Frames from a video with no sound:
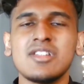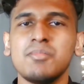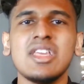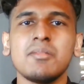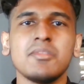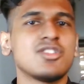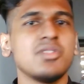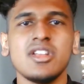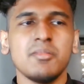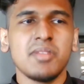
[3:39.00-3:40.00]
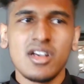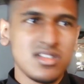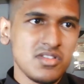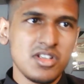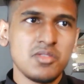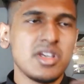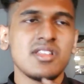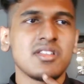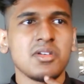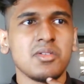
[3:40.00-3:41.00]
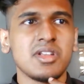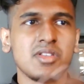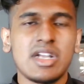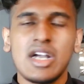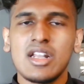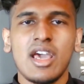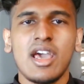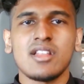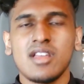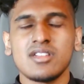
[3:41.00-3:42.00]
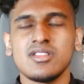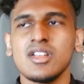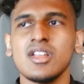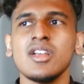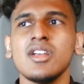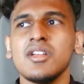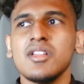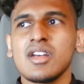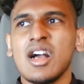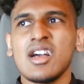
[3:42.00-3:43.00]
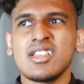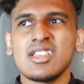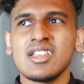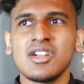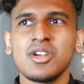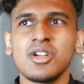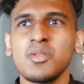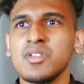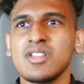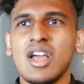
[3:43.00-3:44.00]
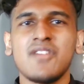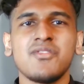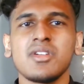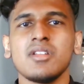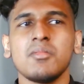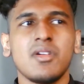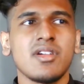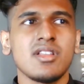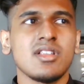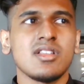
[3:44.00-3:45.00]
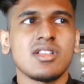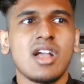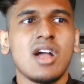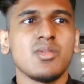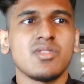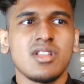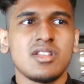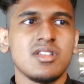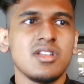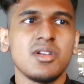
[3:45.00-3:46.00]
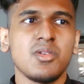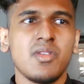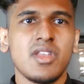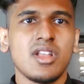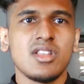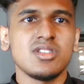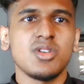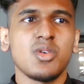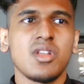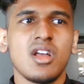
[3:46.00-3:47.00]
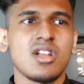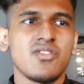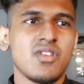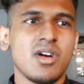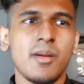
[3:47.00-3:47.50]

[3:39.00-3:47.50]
being mistreated because of their race. So, you know, they gotta add that shit. The girl was African-American and the guy was Latino, and then they showed a lot of